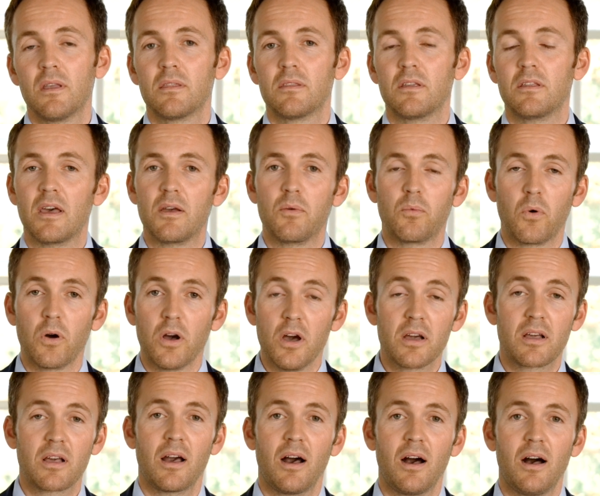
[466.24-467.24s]
that they
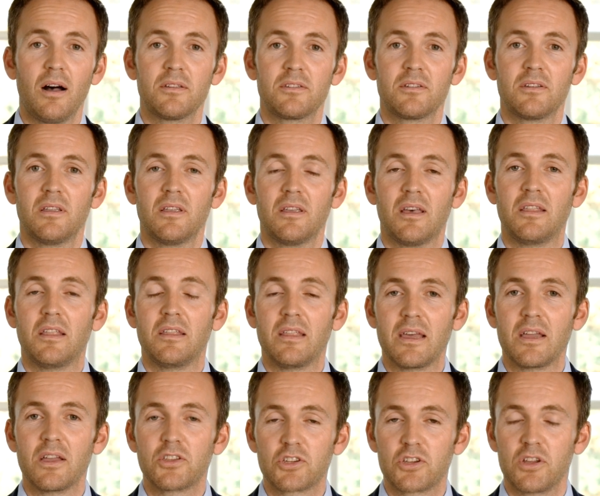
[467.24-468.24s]
work hard and that
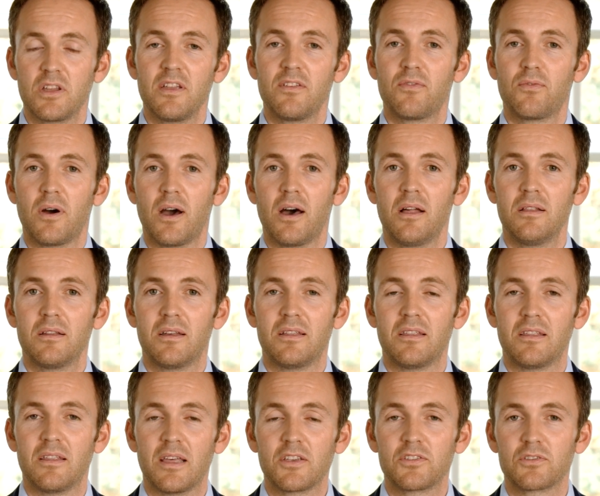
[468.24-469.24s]
they achieve well and
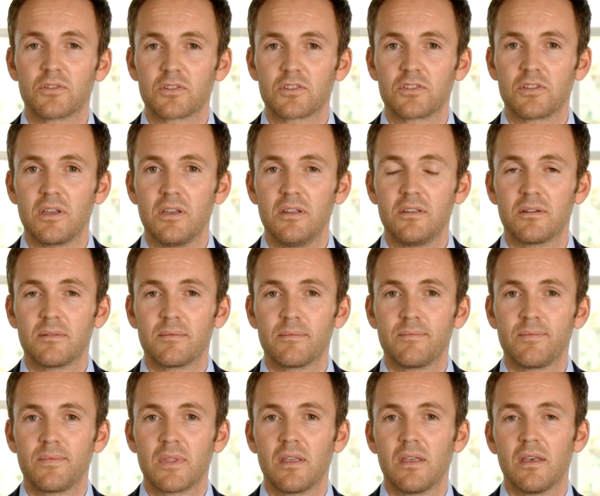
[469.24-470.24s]
that they succeed.
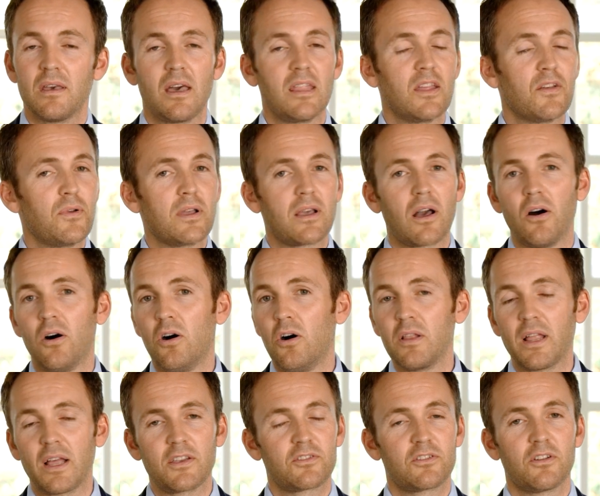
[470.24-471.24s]
And if we get all
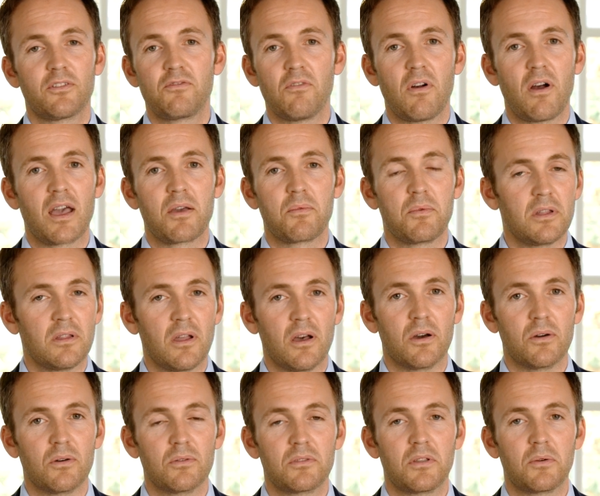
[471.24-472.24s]
that stuff right, we
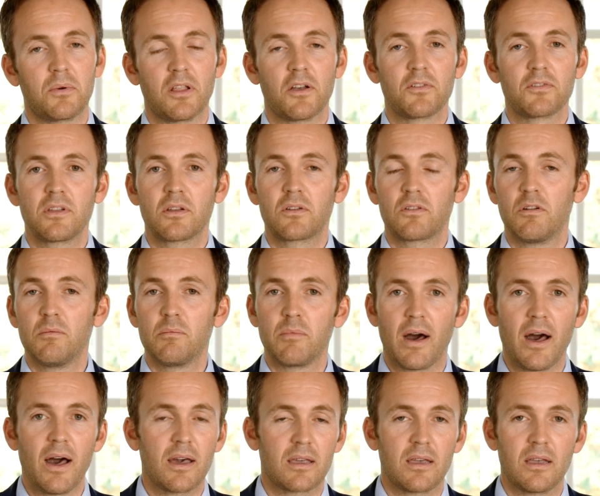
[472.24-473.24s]
know that when Ofsted come
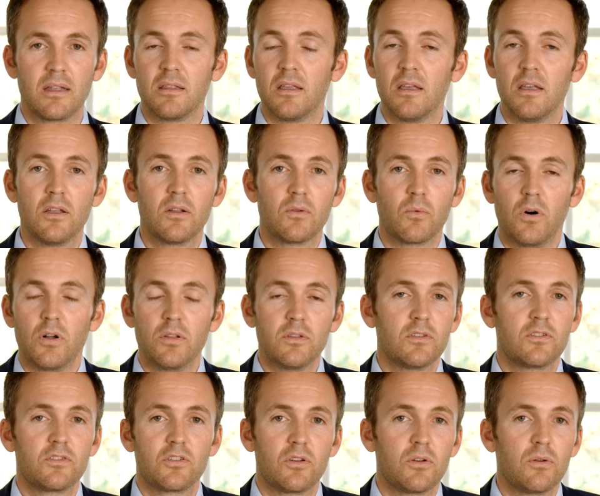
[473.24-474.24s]
back in
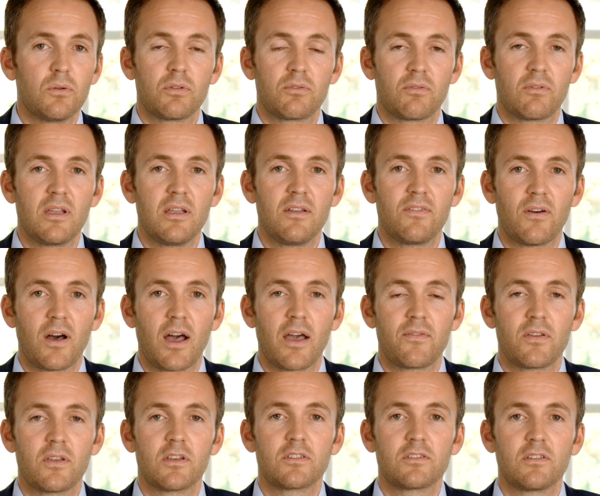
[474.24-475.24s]
1, 2, 3,
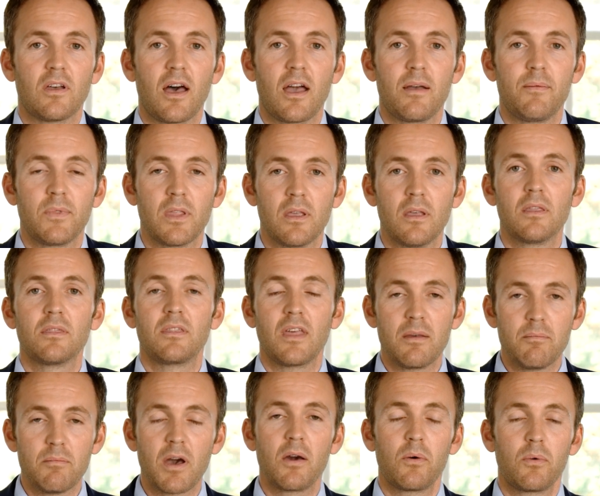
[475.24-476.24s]
5 years' time, they
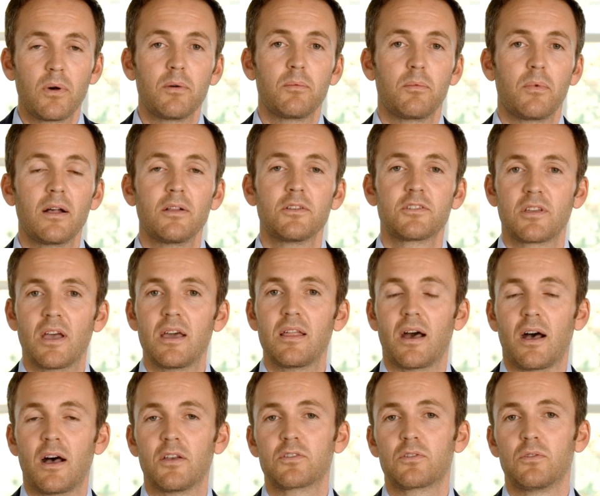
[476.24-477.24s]
may well say
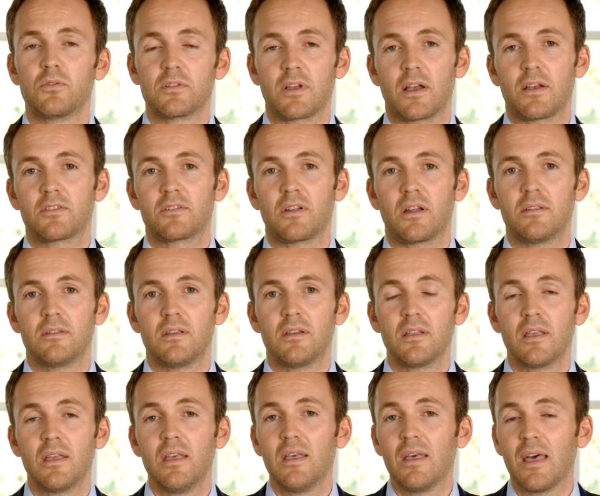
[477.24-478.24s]
that our school is
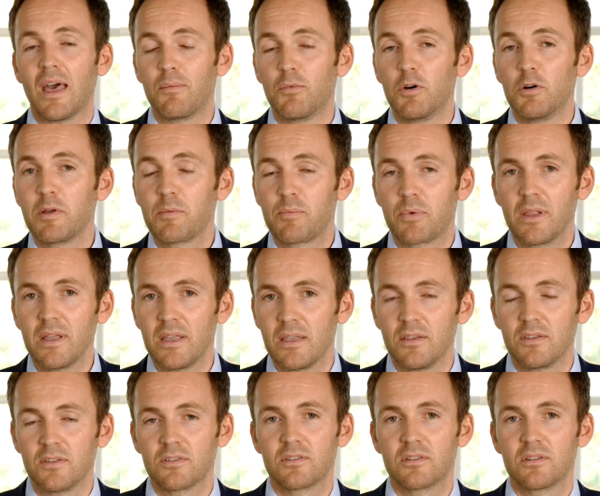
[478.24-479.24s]
outstanding and we'll be
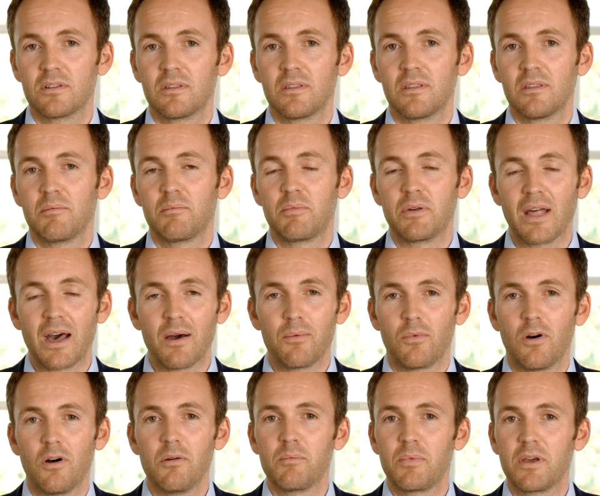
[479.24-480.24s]
pleased. But that
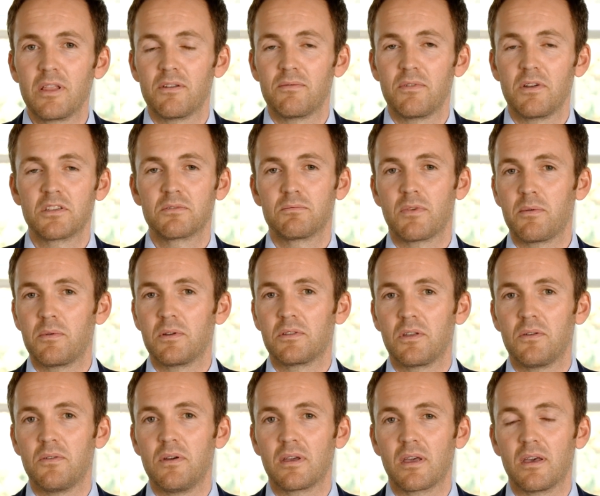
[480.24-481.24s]
won't be the reason why we're
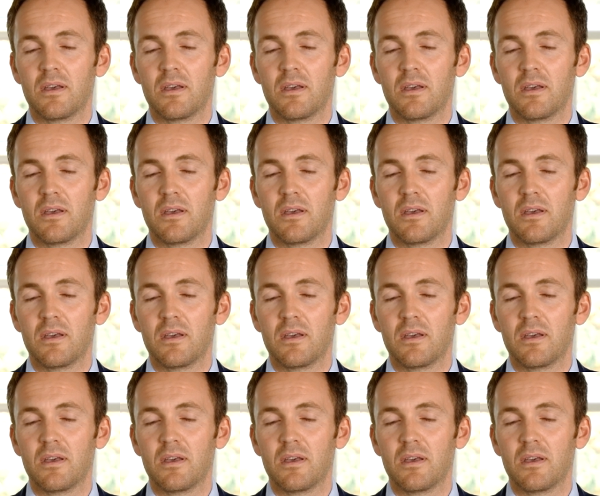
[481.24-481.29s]
doing